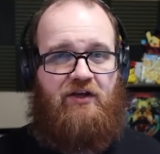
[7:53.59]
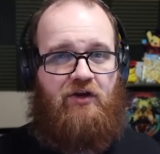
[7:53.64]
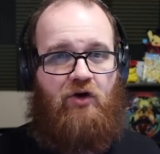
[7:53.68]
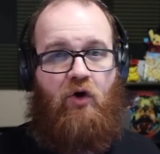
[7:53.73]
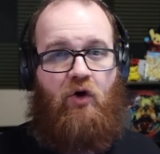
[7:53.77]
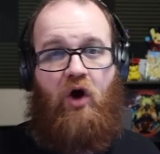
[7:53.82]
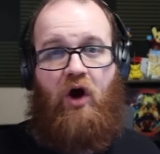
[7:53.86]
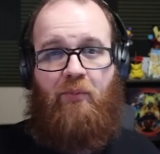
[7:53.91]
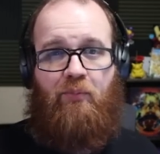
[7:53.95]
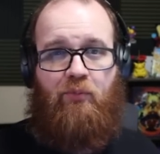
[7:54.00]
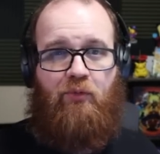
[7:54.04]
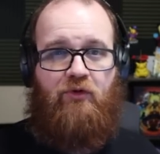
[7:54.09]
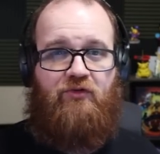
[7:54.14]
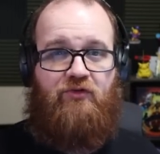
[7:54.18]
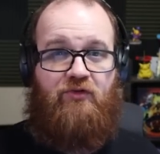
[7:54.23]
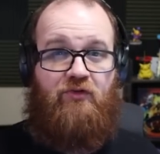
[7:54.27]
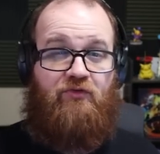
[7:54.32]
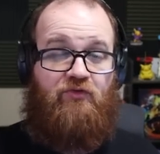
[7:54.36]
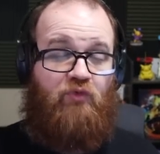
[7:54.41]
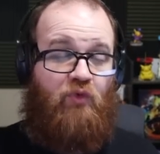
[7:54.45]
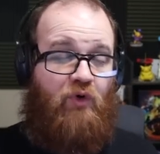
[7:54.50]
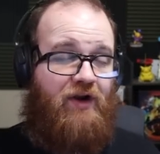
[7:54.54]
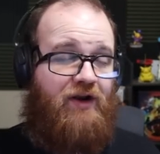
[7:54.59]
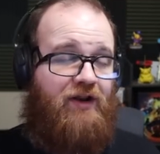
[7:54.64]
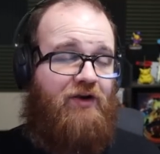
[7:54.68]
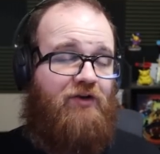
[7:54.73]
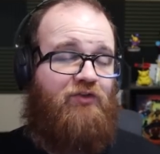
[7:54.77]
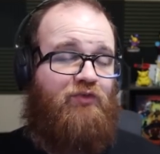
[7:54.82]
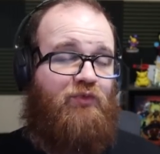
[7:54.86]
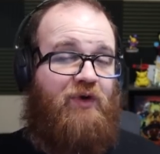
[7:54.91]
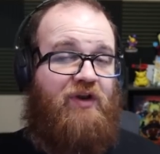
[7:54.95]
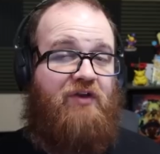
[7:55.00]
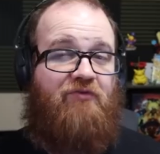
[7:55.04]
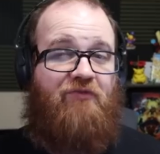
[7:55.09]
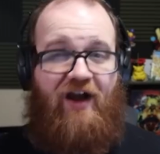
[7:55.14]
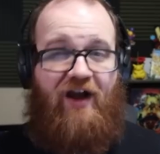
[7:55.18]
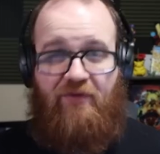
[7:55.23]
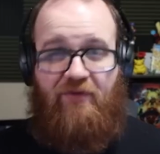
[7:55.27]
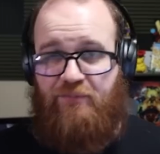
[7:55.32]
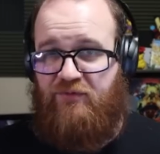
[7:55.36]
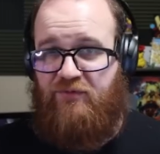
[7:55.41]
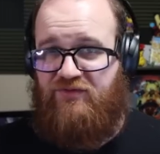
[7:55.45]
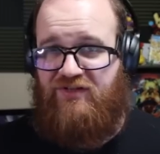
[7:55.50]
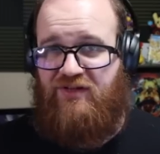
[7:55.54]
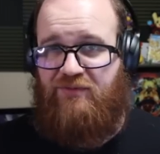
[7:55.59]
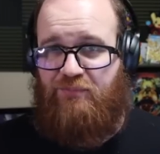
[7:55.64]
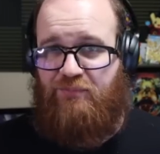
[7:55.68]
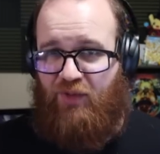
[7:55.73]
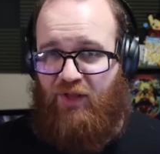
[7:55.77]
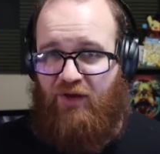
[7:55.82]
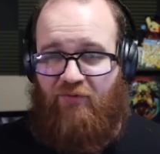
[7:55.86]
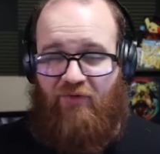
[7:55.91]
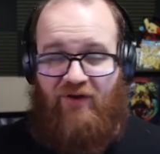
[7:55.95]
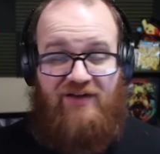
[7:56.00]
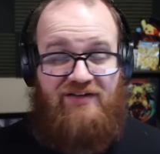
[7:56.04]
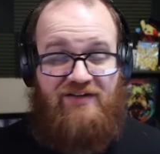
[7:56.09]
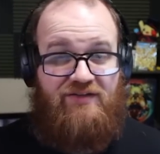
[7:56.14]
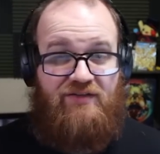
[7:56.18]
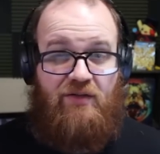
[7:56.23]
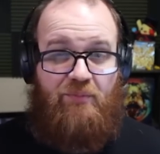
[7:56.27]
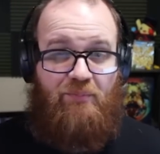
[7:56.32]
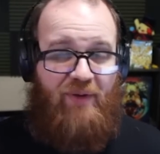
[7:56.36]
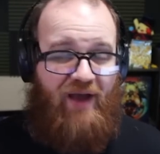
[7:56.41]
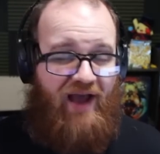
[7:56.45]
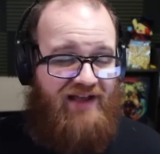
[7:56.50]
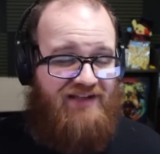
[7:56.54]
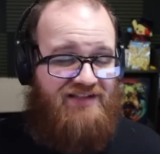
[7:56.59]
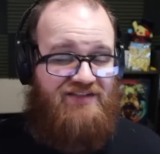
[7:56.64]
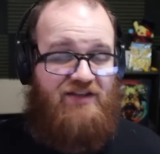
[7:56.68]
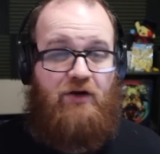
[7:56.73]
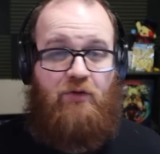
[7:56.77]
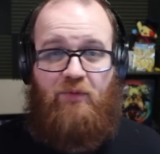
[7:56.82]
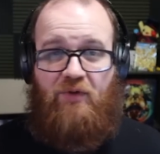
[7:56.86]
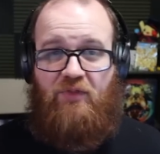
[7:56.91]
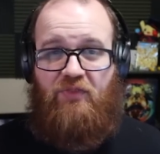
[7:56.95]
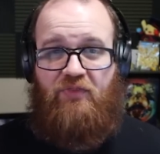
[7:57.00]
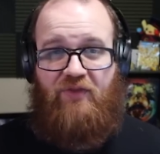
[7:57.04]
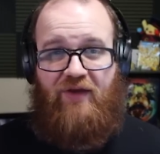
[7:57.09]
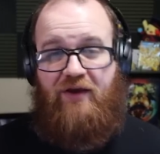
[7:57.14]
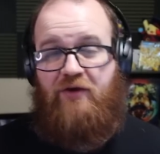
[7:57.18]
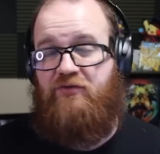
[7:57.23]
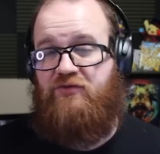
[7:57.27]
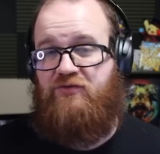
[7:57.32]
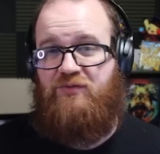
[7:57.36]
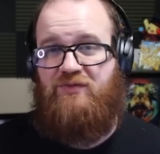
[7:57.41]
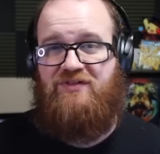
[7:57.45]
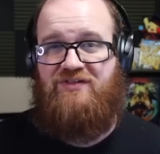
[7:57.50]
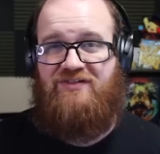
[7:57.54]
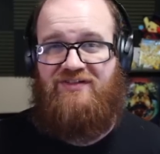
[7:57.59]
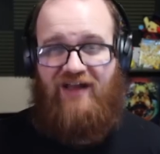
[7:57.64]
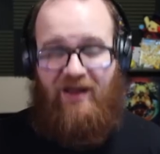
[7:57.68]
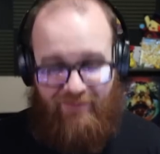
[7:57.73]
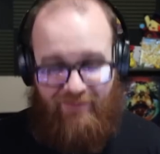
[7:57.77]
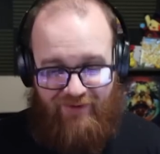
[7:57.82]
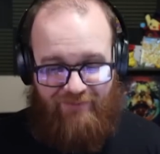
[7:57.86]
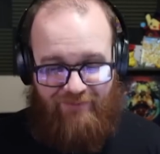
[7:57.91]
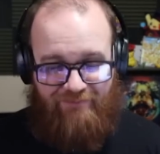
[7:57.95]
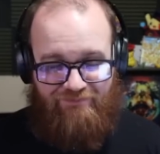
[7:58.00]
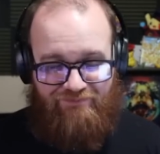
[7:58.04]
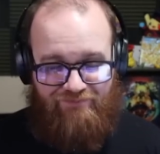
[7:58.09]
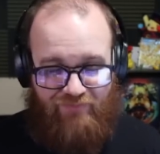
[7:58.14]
upwards of 20 or 25% play rates in the past, like when Thanos was dominant.